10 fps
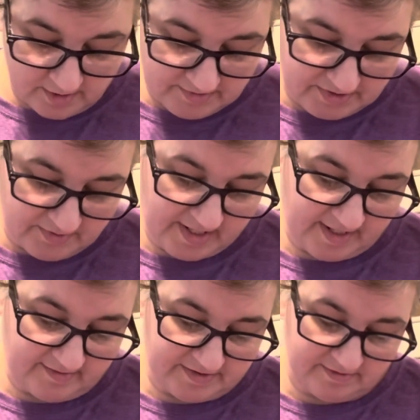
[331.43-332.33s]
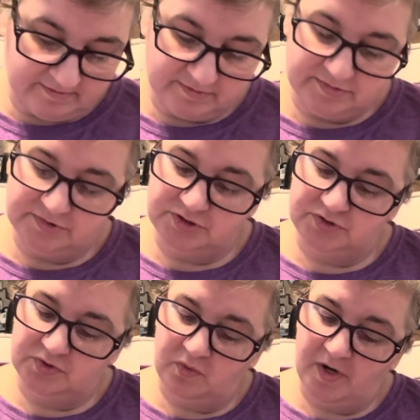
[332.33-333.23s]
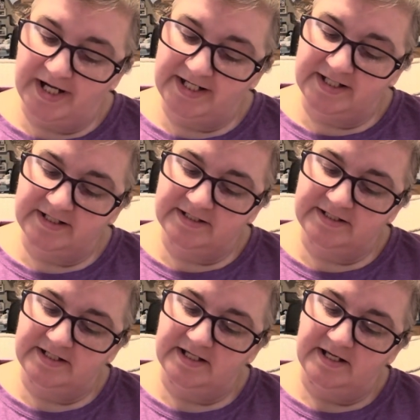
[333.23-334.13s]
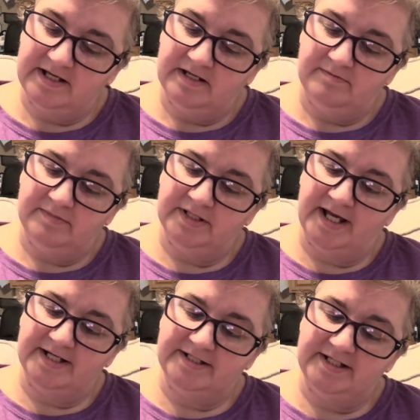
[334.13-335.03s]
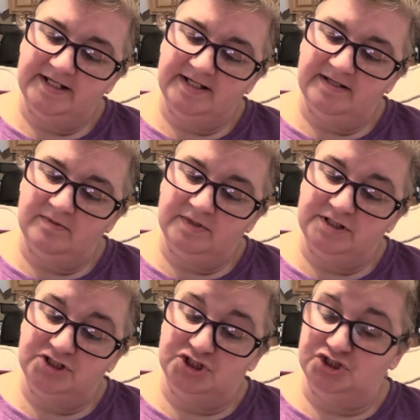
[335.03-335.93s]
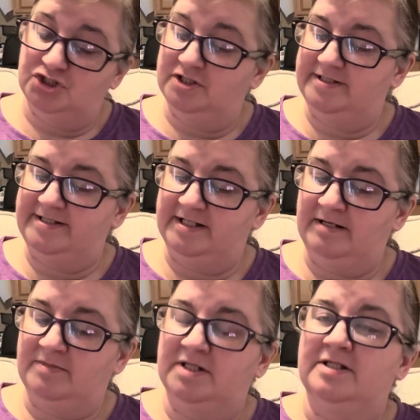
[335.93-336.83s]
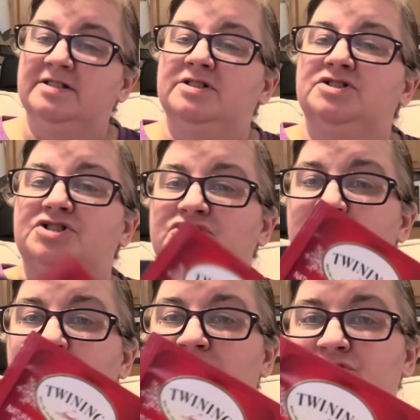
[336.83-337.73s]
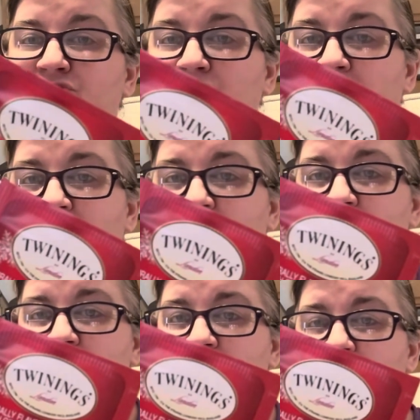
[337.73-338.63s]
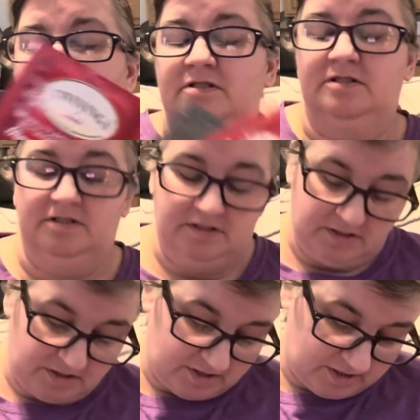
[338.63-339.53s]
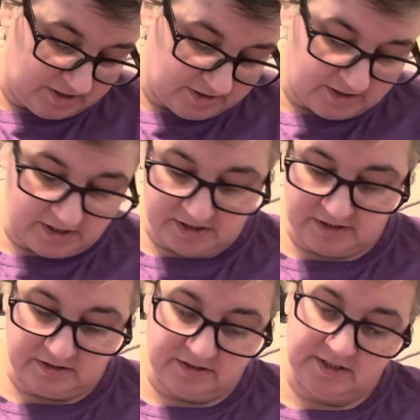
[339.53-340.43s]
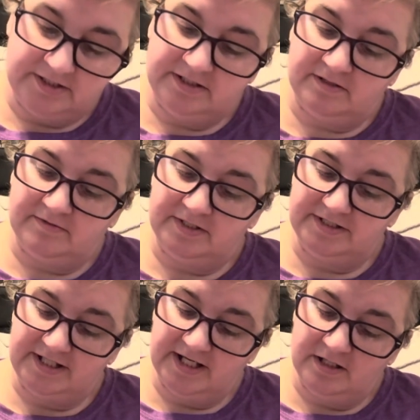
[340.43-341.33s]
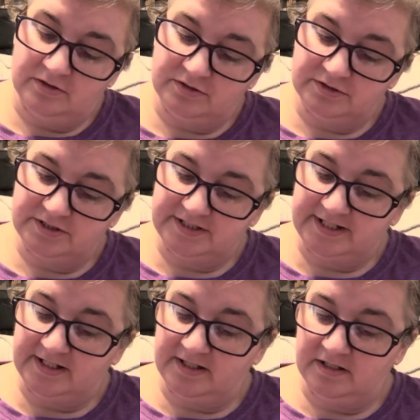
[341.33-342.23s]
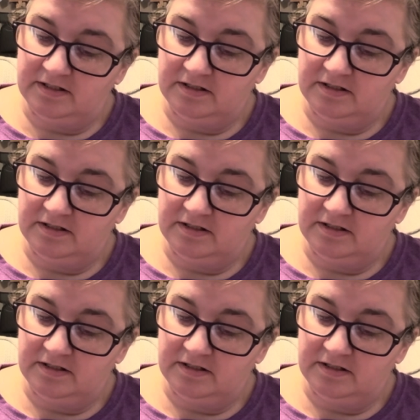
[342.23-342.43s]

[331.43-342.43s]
So we have some Twinings black tea with ginger and cinnamon. This is Gingerbread Joy. And then some Taylor's tea.